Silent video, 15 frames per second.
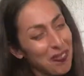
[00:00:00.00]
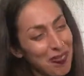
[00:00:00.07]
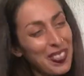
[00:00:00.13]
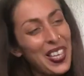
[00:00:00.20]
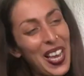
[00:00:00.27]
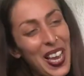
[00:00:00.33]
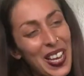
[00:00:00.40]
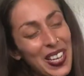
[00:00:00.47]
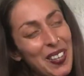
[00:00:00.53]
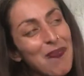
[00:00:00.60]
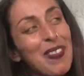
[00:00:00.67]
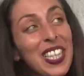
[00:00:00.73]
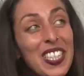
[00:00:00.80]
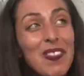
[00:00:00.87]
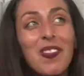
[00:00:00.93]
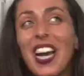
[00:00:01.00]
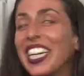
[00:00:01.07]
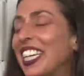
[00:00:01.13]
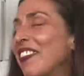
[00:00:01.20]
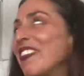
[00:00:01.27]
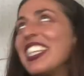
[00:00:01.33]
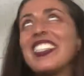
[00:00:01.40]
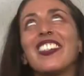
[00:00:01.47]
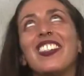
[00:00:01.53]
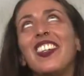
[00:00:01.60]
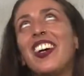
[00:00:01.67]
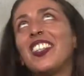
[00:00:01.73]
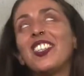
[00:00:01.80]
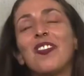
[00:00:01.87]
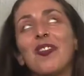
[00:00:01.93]
Yeah, whacking means a
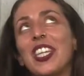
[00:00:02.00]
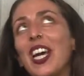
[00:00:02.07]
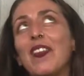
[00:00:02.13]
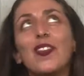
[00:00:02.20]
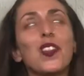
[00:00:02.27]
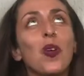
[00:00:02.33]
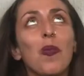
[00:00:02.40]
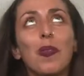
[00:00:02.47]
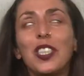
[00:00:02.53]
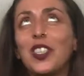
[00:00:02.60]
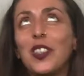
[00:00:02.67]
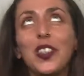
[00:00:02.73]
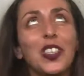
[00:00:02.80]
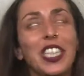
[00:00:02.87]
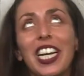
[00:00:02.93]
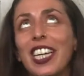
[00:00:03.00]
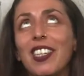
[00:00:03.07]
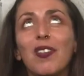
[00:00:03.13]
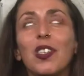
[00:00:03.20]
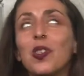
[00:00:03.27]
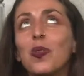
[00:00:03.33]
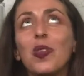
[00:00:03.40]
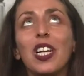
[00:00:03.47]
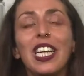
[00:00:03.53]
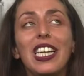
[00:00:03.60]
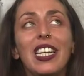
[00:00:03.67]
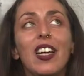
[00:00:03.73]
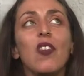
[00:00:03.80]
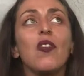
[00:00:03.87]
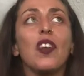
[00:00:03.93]
lot to me. I have so much to share. It is
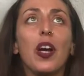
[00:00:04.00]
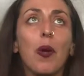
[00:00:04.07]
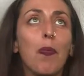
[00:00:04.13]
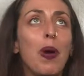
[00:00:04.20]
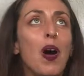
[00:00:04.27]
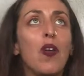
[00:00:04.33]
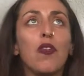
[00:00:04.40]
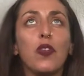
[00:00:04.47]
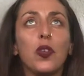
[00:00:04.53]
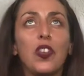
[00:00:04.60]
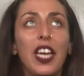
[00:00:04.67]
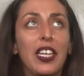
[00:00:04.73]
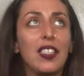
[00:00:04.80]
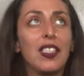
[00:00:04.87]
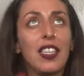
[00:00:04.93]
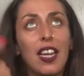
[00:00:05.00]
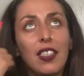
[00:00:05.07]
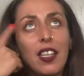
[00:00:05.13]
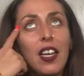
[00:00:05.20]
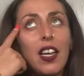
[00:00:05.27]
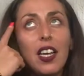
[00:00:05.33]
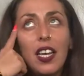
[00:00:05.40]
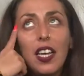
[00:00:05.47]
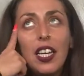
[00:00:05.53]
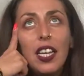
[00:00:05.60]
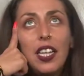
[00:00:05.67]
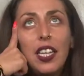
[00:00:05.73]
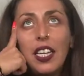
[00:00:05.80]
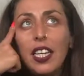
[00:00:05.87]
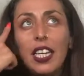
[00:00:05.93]
really a very powerful dance that
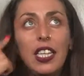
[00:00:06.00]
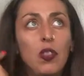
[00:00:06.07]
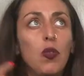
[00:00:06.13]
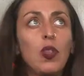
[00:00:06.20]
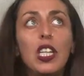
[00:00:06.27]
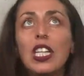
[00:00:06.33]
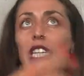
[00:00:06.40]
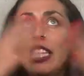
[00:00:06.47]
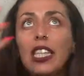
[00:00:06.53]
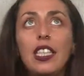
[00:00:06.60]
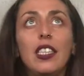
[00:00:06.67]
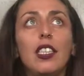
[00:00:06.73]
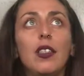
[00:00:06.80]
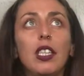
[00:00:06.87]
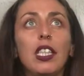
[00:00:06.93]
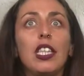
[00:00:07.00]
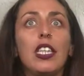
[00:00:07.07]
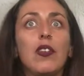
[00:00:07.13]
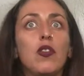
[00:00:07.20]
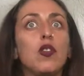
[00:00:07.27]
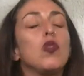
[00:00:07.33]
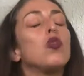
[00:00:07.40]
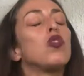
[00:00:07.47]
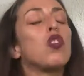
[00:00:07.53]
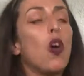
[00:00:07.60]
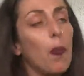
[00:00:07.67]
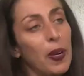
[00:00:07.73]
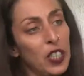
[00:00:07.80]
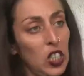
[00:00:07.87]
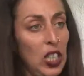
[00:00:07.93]
it really gives you so
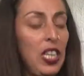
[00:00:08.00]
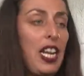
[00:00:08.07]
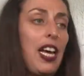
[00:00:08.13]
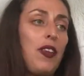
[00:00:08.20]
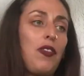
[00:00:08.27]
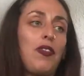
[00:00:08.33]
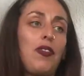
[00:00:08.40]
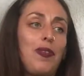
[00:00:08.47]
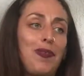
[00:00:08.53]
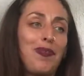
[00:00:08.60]
much in life.